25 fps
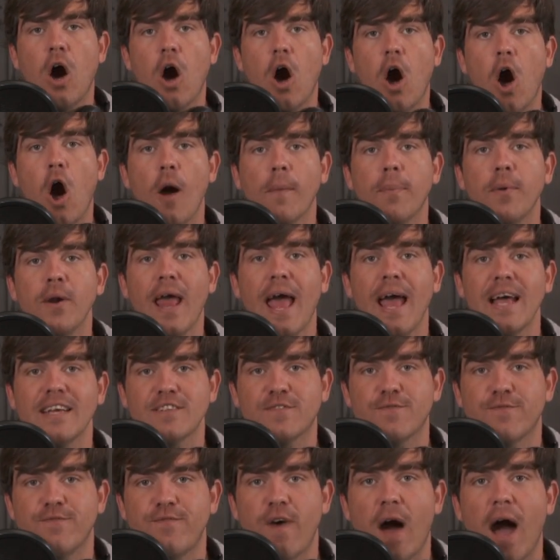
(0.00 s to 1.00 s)
Auburn has
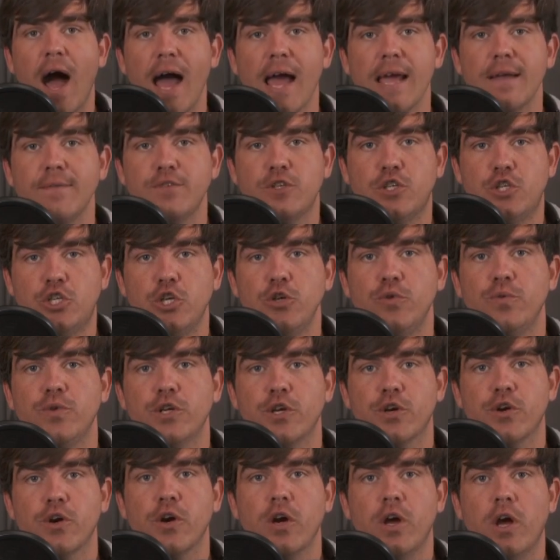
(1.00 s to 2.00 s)
5
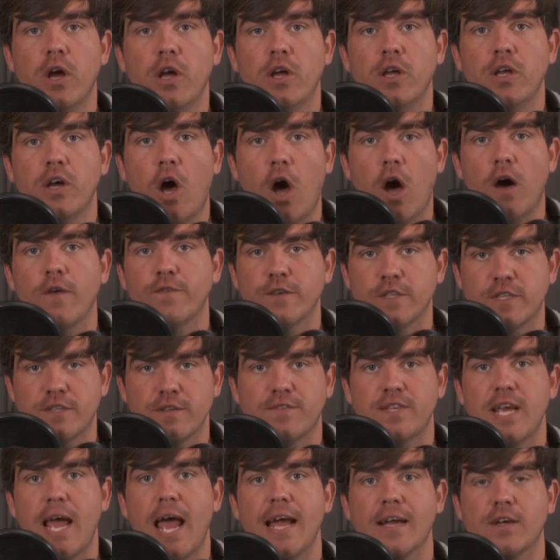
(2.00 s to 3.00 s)
junior offensive
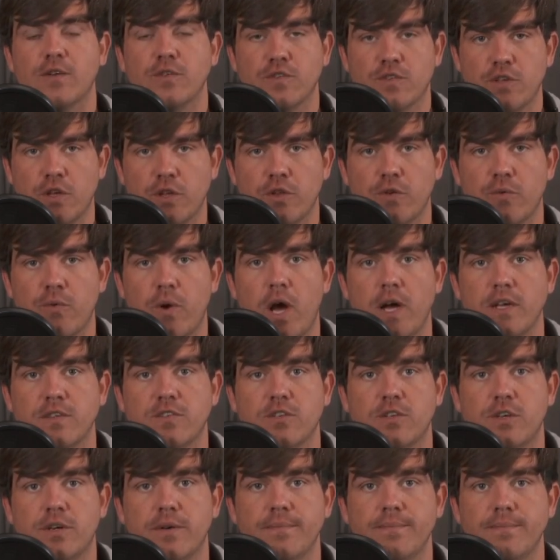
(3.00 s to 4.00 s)
tackles on the
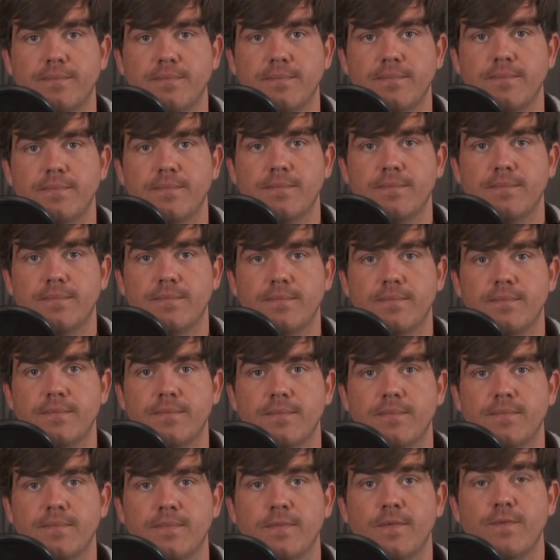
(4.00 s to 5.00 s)
roster.
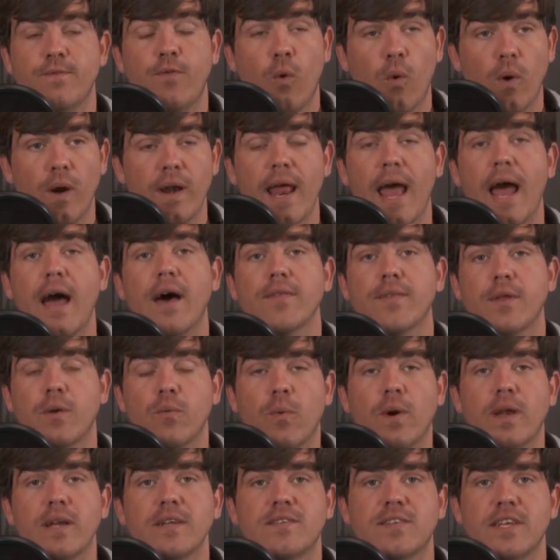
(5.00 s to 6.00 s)
4 now that
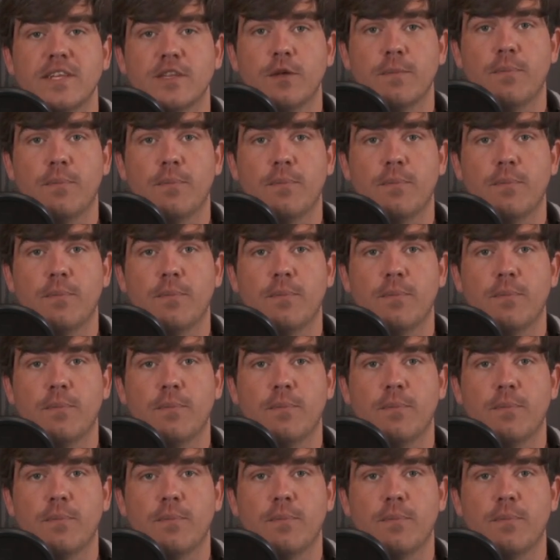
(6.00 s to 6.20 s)
one has hit the